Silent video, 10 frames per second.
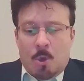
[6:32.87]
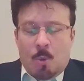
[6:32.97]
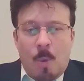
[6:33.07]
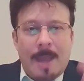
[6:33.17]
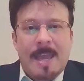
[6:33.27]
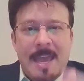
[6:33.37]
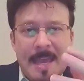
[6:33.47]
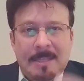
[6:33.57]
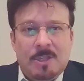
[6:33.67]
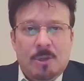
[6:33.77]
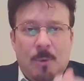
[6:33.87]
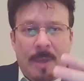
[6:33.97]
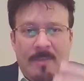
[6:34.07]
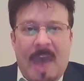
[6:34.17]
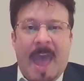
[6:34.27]
When he is
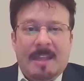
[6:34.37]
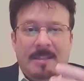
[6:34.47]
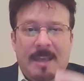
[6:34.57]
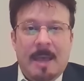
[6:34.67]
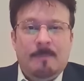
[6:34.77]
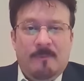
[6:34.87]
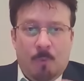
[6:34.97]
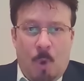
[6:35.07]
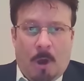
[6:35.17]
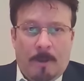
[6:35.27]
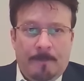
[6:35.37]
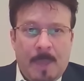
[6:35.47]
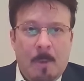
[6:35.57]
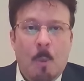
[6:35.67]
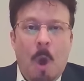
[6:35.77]
doing that type of work,
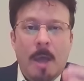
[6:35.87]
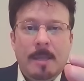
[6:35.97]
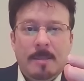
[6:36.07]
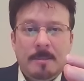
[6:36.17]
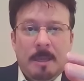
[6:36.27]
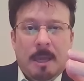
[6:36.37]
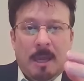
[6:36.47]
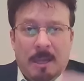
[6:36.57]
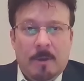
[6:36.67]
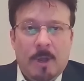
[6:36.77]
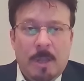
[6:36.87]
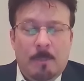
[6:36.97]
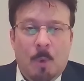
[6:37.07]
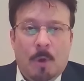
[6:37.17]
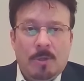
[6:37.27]
one, clearing the
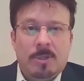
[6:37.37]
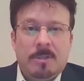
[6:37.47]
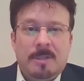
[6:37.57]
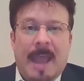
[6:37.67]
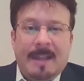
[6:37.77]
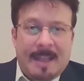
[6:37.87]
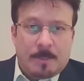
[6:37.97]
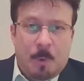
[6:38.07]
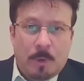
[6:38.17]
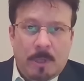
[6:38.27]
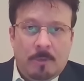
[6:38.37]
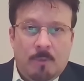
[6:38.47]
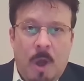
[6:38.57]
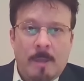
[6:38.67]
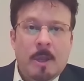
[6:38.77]
boards, that allows Portland to
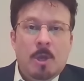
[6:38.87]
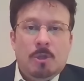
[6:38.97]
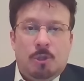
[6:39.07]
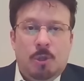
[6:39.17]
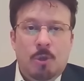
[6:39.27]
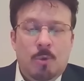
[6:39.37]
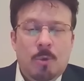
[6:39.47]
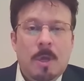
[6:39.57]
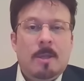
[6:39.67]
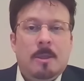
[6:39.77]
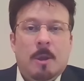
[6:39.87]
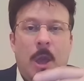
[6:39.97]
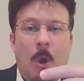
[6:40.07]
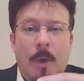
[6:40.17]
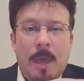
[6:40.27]
run. Two, they're
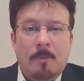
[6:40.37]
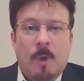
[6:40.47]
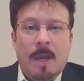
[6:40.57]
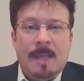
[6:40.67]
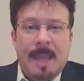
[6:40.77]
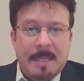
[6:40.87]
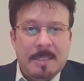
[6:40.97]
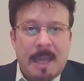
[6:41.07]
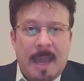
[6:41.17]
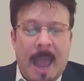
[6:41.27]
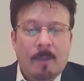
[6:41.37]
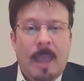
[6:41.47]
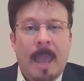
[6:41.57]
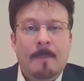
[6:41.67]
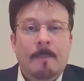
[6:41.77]
going and running the inside-out
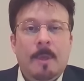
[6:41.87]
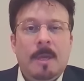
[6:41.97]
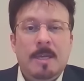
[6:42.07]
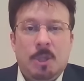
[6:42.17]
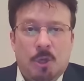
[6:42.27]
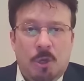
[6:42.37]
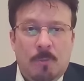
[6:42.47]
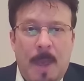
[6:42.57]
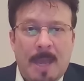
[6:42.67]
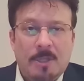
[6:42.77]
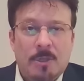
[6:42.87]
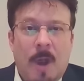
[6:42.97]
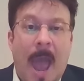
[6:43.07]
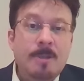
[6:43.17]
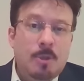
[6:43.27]
game. He's a good passer,
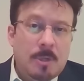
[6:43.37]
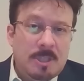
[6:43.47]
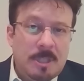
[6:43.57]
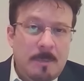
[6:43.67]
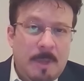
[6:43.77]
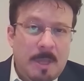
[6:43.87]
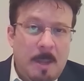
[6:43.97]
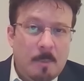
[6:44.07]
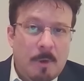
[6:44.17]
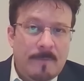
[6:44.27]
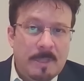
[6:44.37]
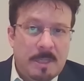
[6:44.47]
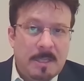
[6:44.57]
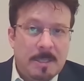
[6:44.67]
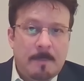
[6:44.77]
as you can see by the number of
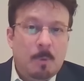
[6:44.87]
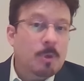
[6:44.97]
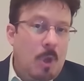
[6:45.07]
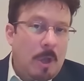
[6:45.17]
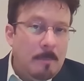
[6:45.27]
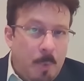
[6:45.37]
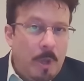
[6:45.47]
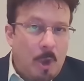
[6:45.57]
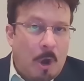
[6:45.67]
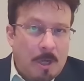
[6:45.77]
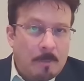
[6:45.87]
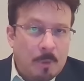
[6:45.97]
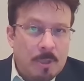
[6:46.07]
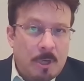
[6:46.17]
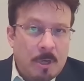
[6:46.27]
assists. I mean, we're talking point guard
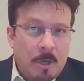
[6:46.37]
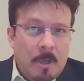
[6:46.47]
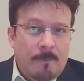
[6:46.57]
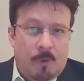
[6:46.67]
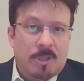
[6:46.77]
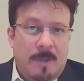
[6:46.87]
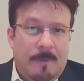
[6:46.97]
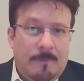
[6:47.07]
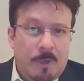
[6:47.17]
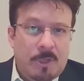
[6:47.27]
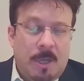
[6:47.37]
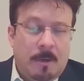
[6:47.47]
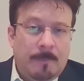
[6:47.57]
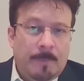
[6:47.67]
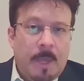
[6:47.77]
numbers here for a 7-foot center.
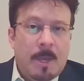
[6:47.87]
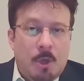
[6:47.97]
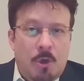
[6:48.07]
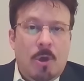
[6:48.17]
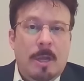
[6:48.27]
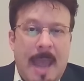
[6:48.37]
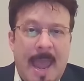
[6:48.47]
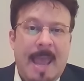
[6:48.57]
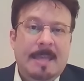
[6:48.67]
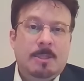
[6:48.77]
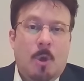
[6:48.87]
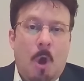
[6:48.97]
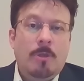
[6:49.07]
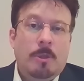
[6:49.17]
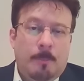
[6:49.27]
Good hands
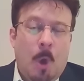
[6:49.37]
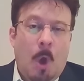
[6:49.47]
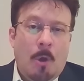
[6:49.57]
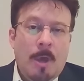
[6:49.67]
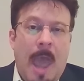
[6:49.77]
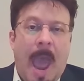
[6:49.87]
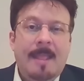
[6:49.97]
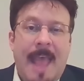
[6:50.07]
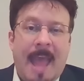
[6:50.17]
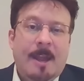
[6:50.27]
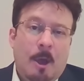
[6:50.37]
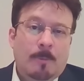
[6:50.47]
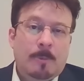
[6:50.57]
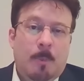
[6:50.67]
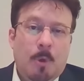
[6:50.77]
on the ball, and that
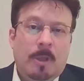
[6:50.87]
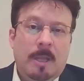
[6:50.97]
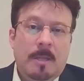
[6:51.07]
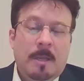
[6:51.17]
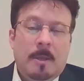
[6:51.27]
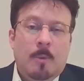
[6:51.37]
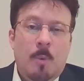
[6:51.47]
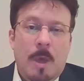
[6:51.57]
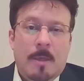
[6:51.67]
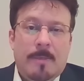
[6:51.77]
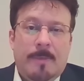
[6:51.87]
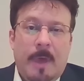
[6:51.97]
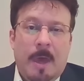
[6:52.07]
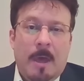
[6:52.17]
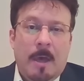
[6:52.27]
helps Portland with
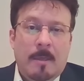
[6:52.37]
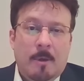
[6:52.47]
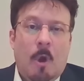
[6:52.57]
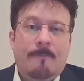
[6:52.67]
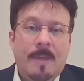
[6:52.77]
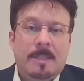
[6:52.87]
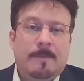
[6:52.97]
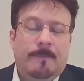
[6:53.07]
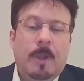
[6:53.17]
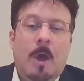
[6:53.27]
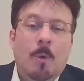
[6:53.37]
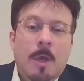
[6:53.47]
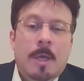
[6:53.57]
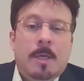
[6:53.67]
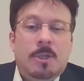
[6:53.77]
their offensive flow.
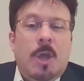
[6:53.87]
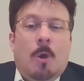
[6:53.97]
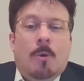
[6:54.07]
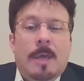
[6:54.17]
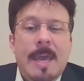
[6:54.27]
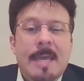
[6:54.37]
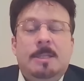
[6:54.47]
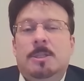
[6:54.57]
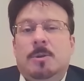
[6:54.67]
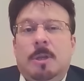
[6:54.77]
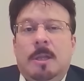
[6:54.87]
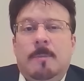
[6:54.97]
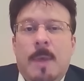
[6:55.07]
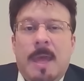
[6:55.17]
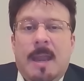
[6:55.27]
So he has certainly
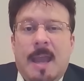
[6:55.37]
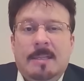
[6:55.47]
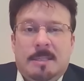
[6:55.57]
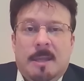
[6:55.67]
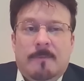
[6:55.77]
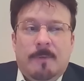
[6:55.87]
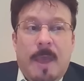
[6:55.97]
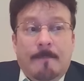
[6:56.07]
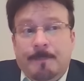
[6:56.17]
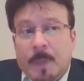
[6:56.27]
been a stud for them.